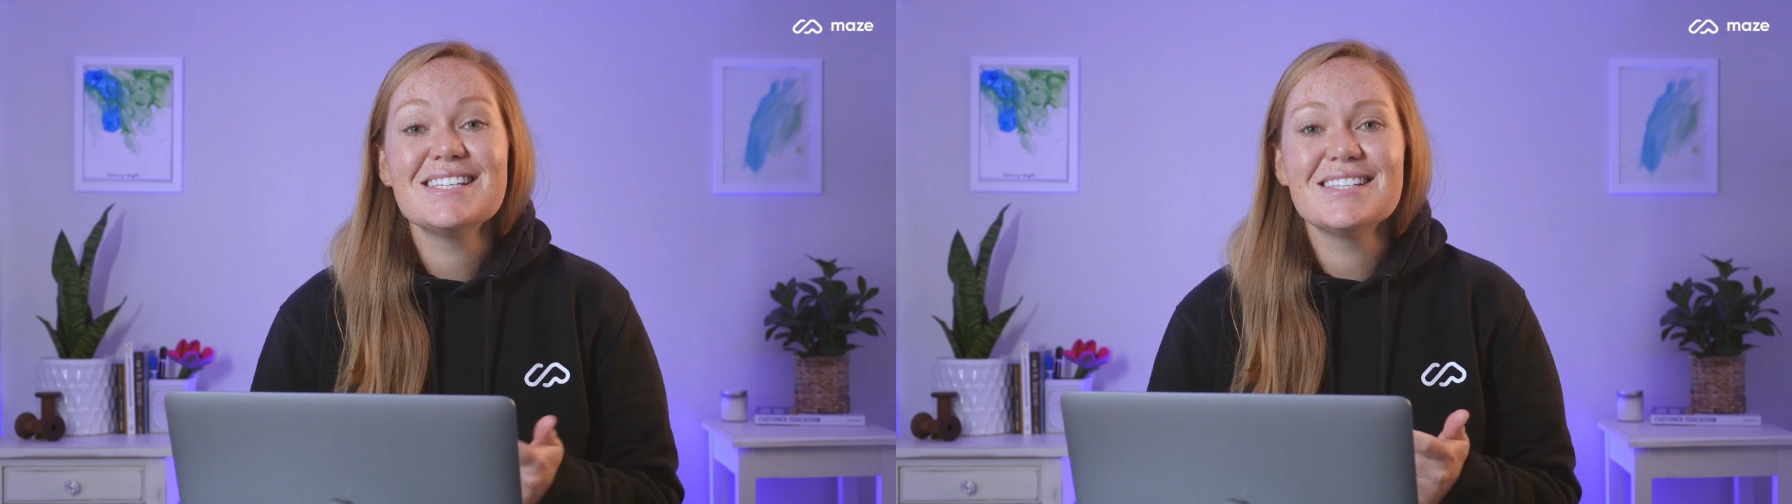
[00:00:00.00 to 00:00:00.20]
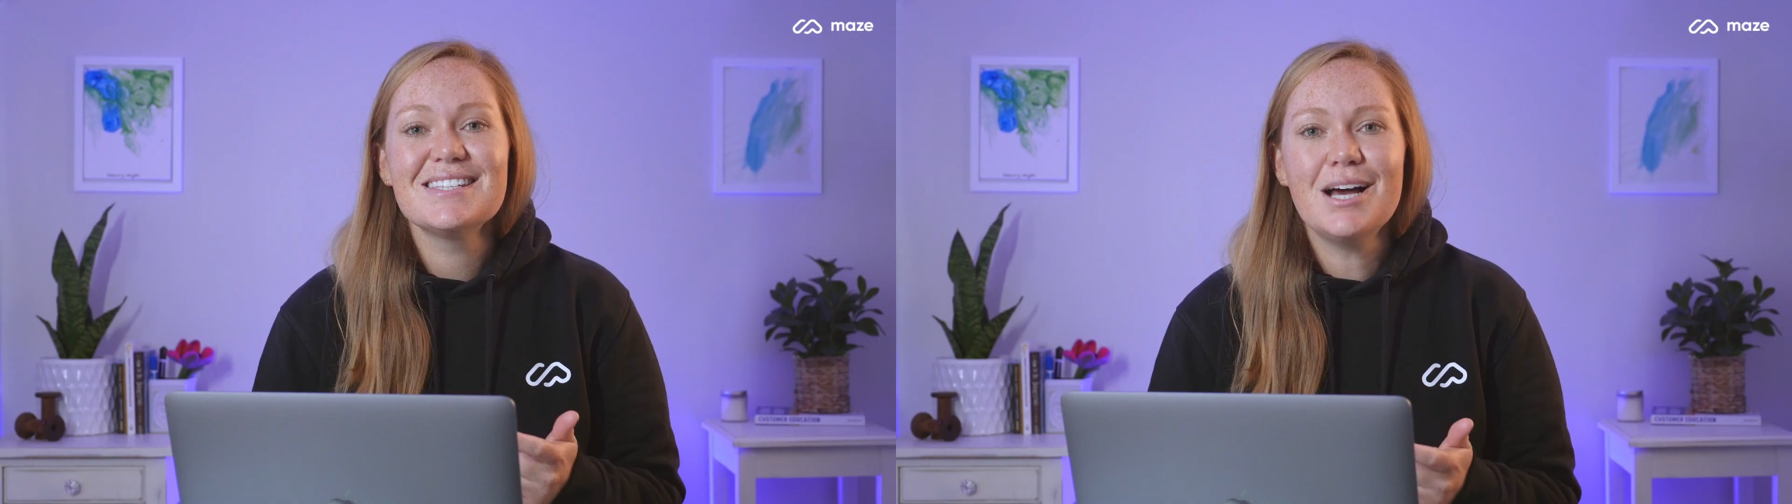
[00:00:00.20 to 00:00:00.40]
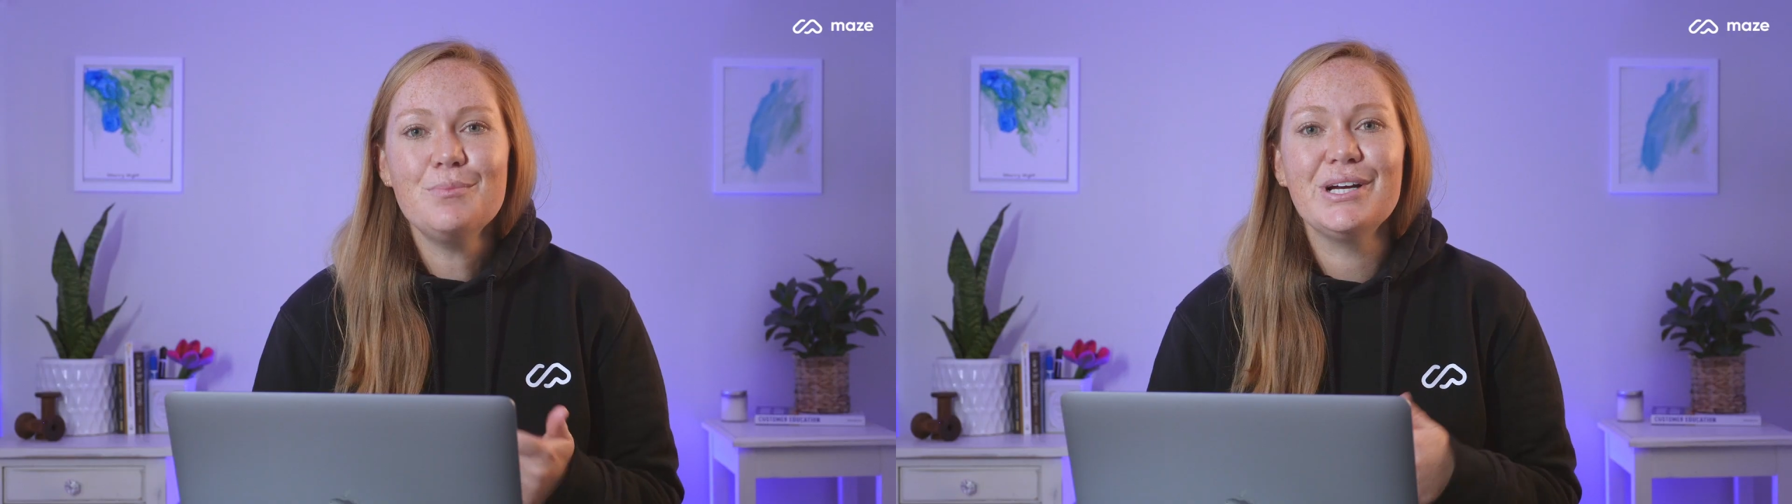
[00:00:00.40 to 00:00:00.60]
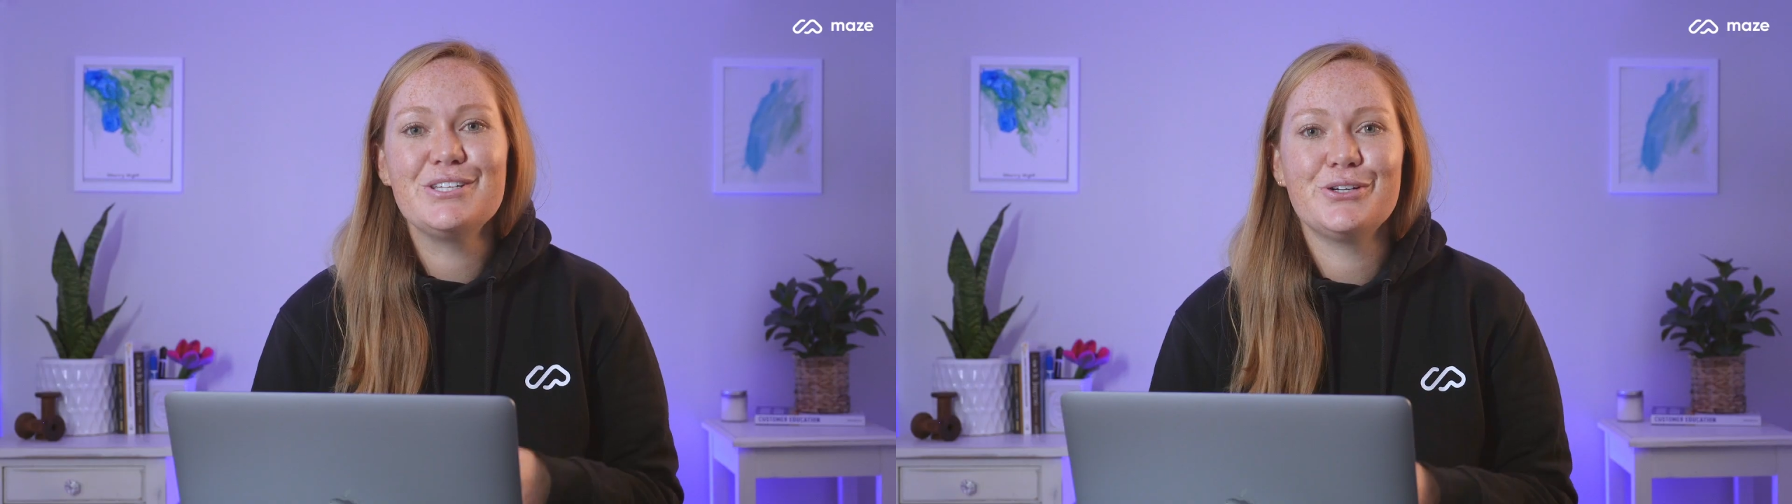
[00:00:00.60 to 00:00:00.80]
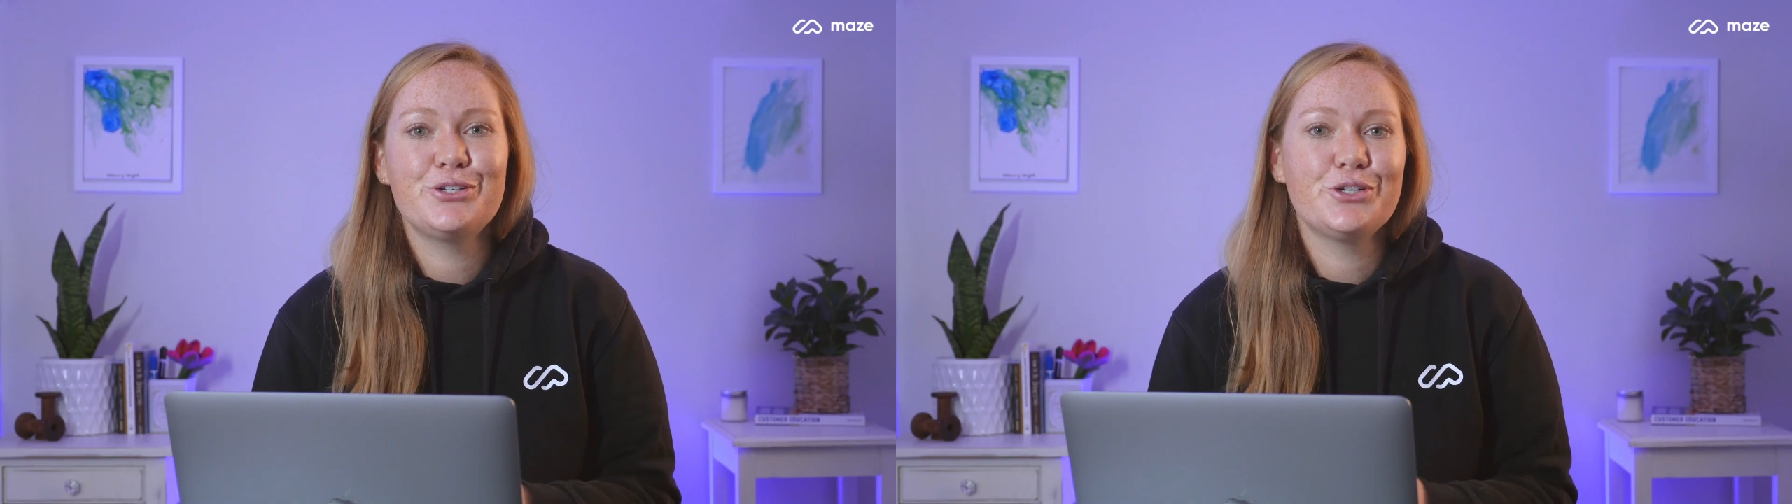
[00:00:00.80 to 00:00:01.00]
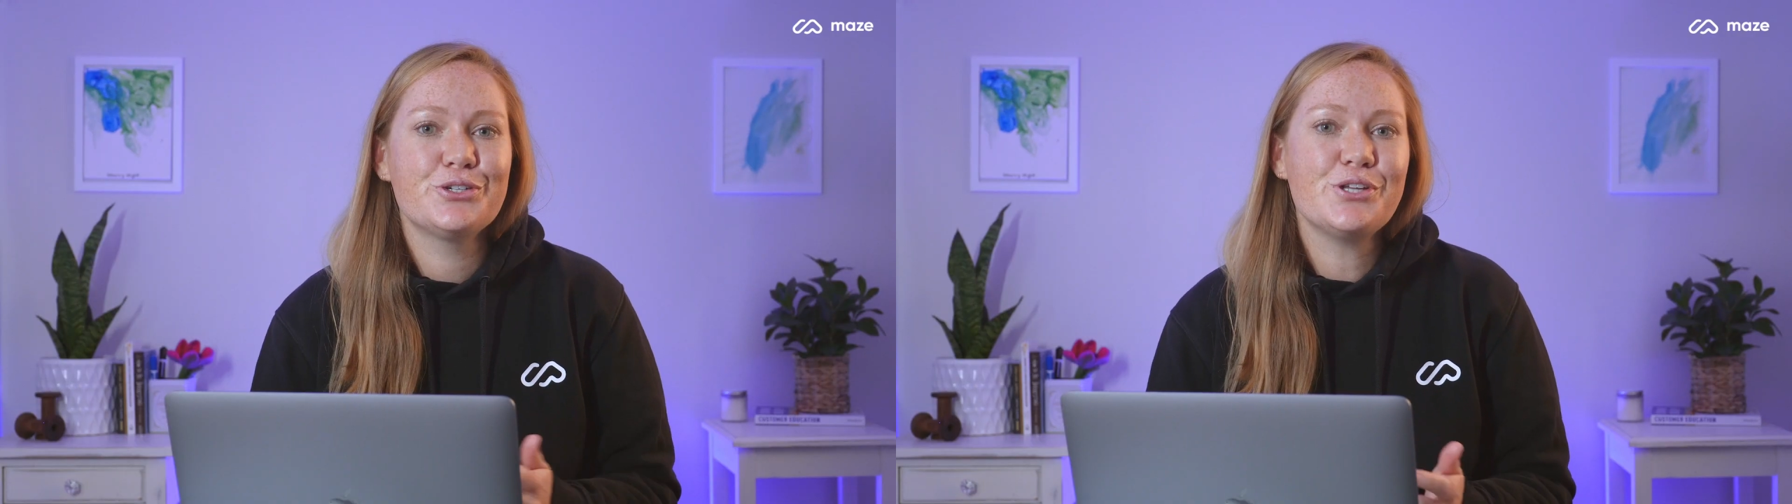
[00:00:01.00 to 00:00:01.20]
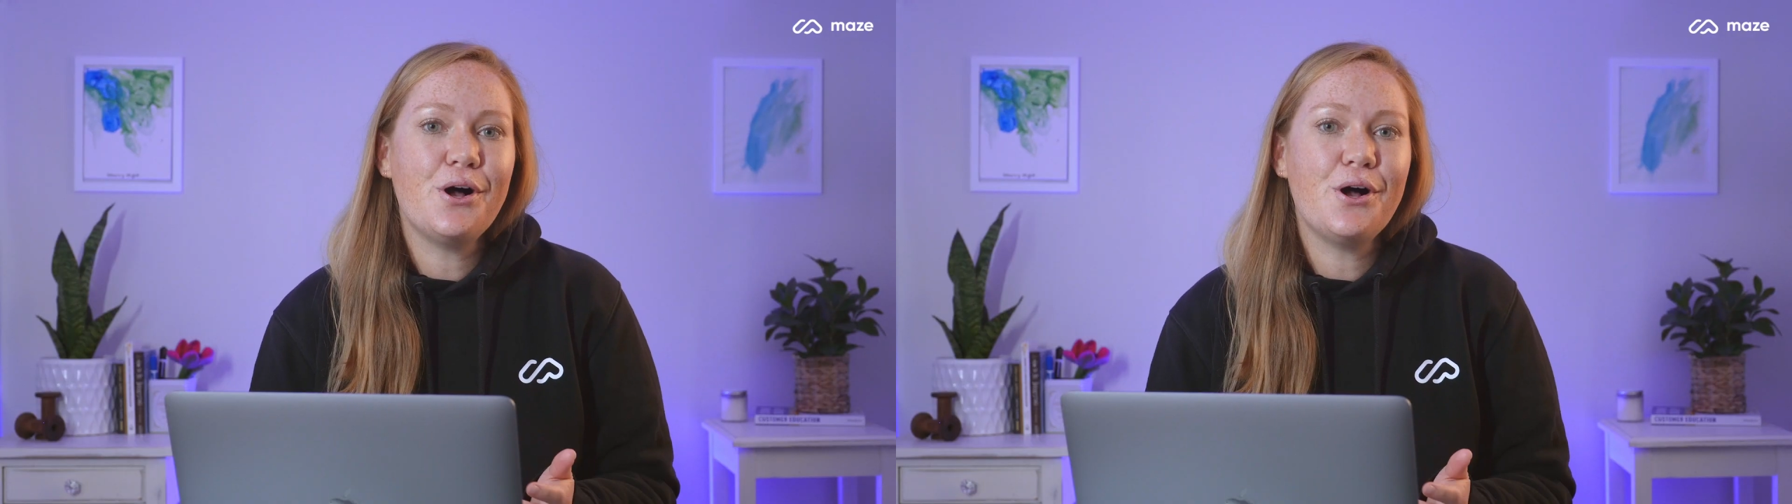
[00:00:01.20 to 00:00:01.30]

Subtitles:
Some researchers